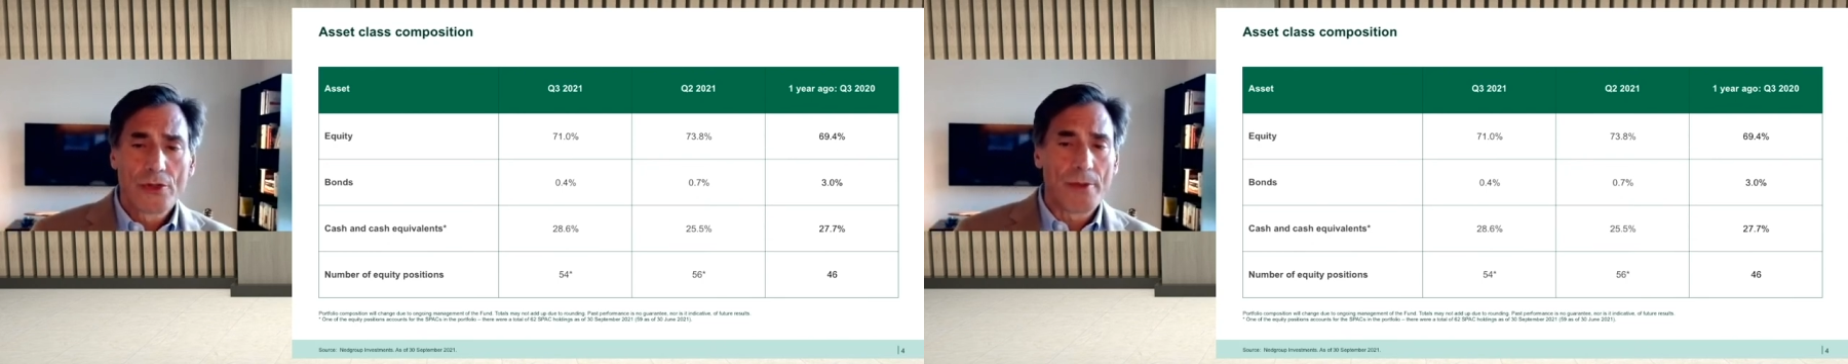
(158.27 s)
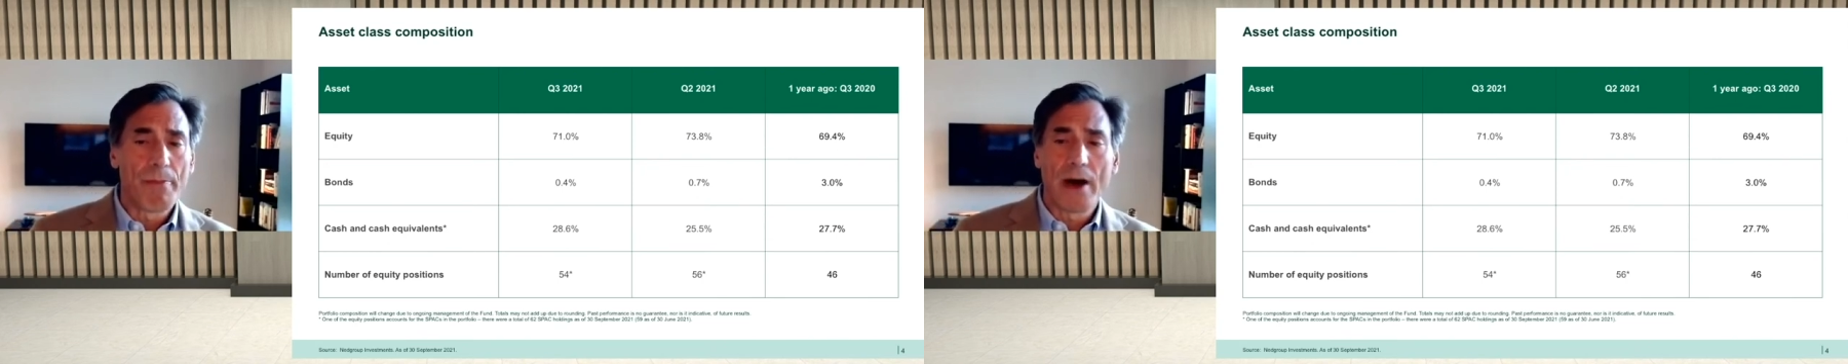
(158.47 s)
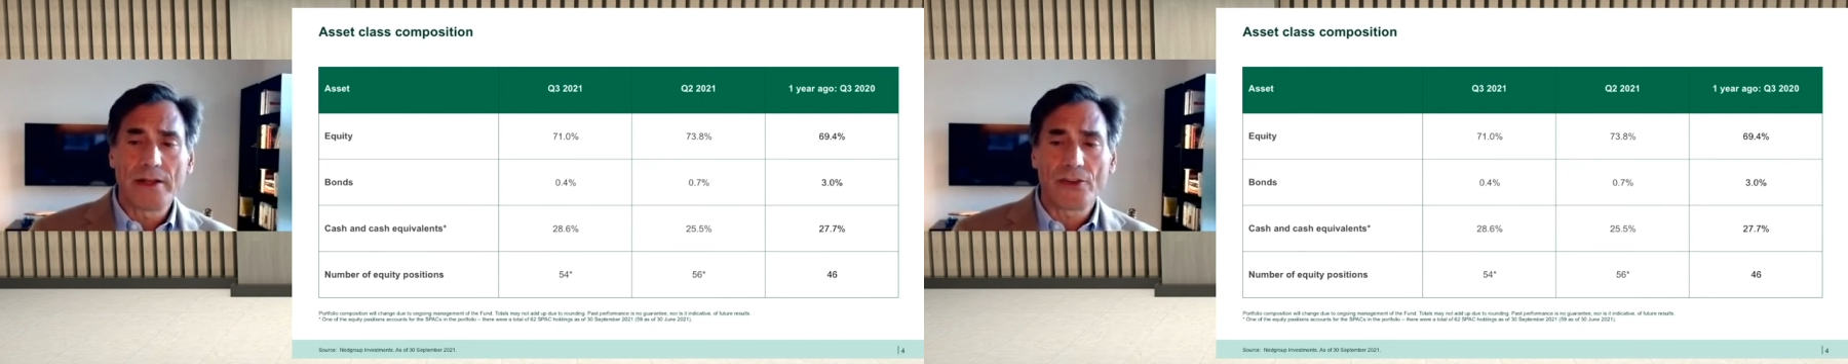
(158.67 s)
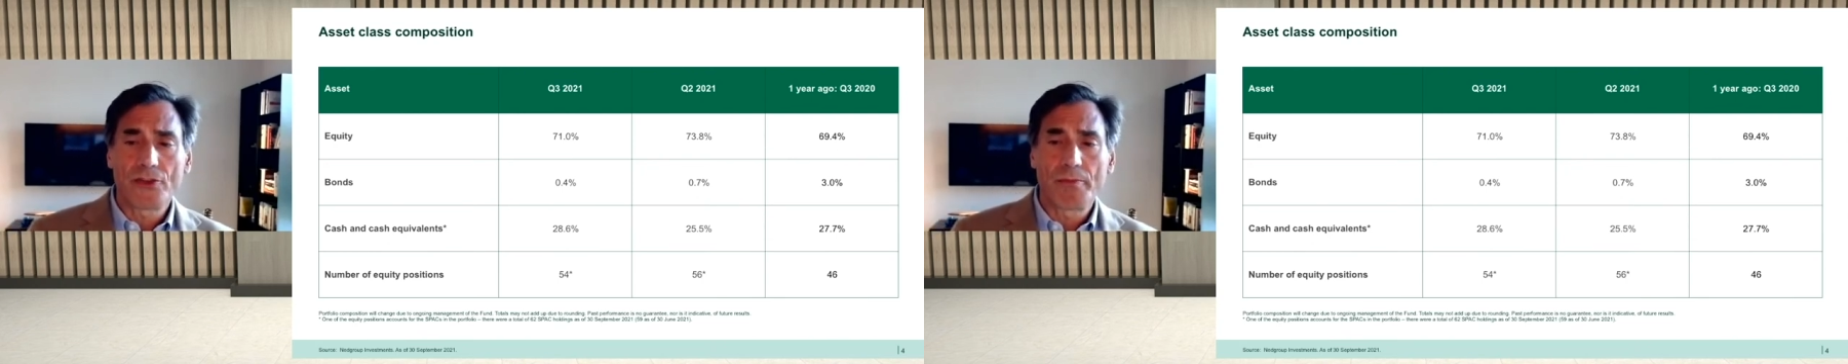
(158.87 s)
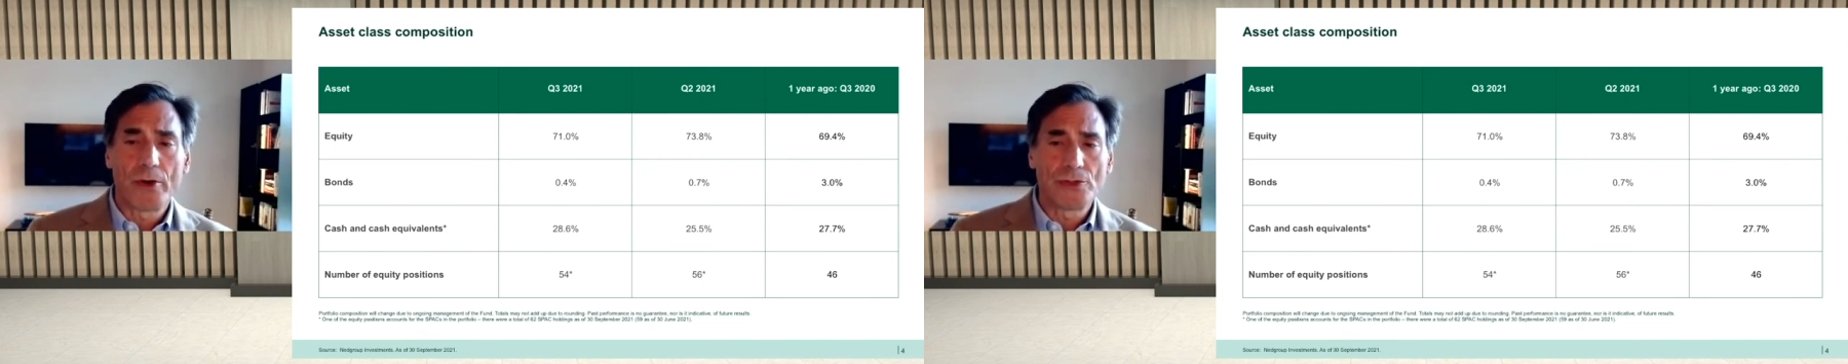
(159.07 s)
the bond
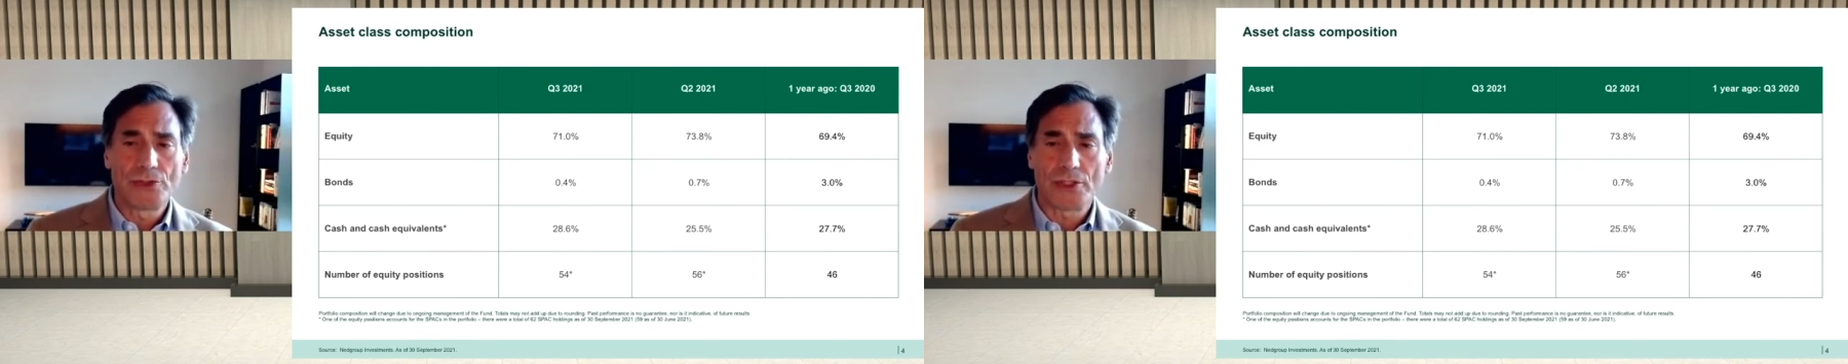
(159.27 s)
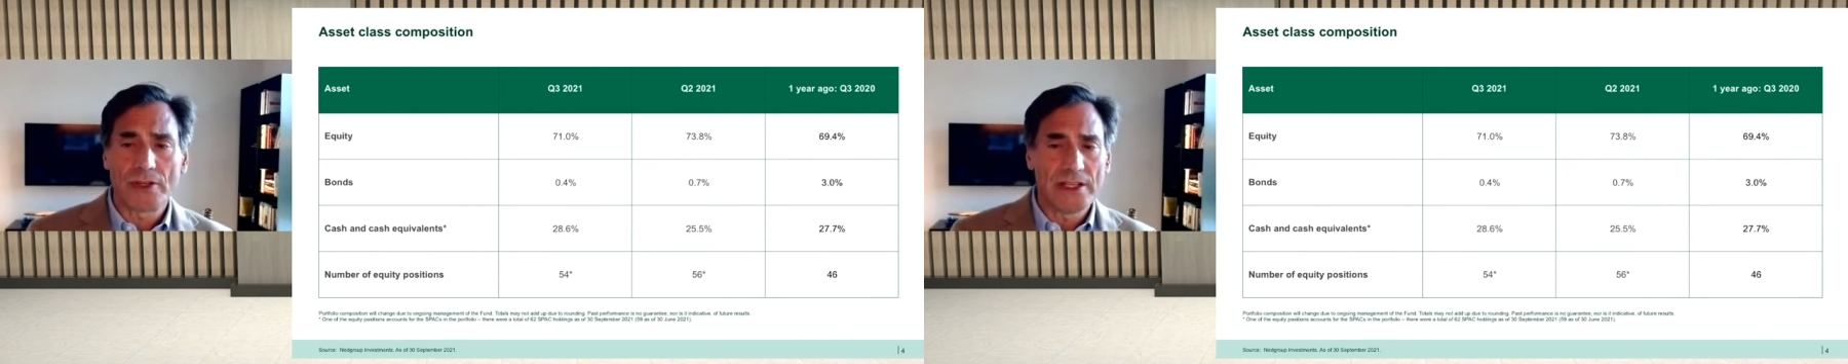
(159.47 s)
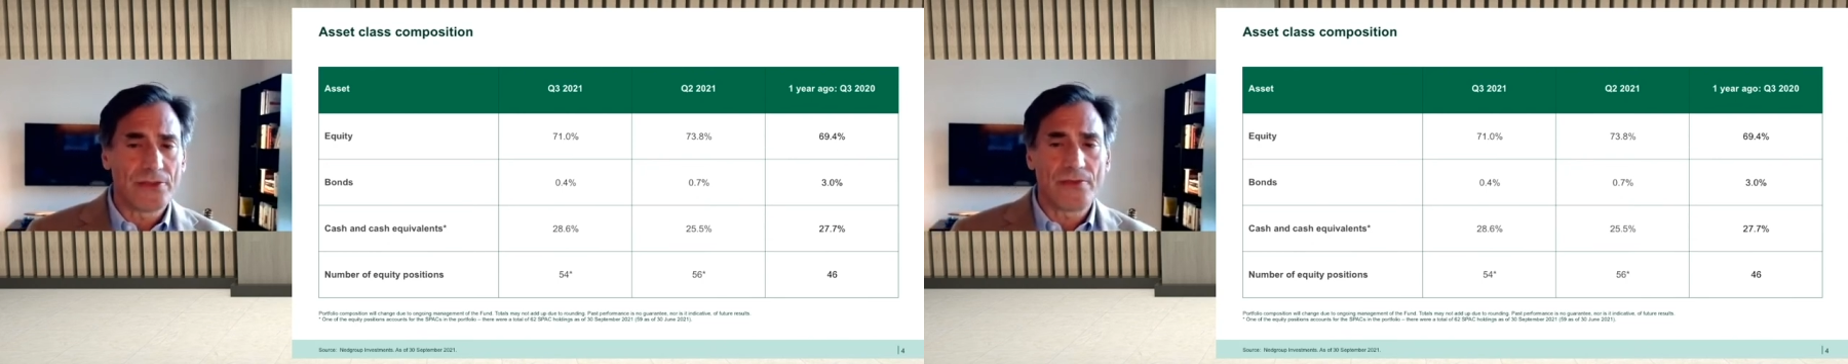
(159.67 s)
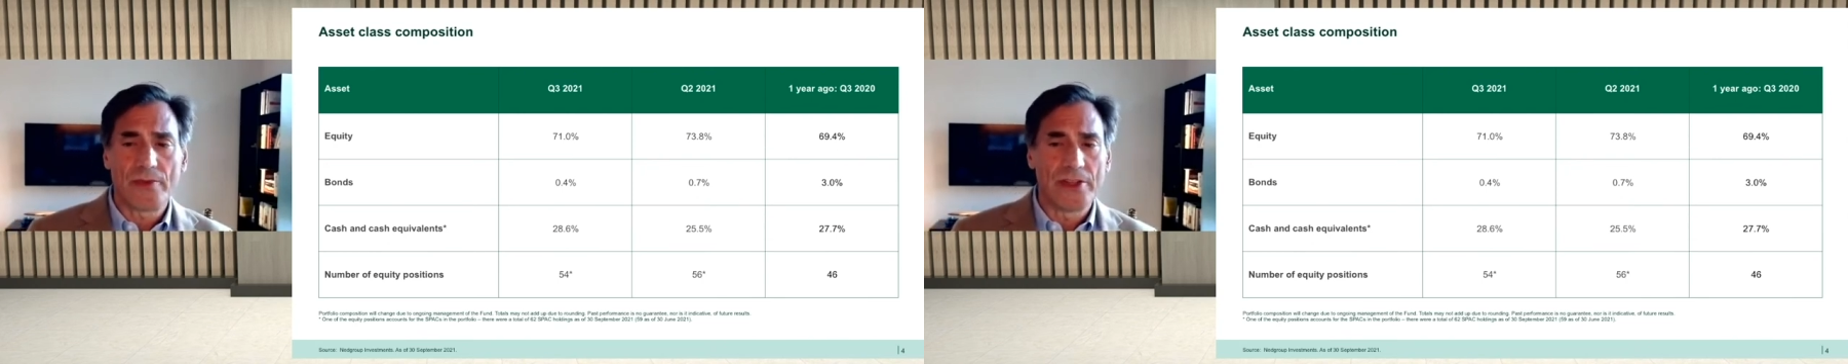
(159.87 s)
exposure is,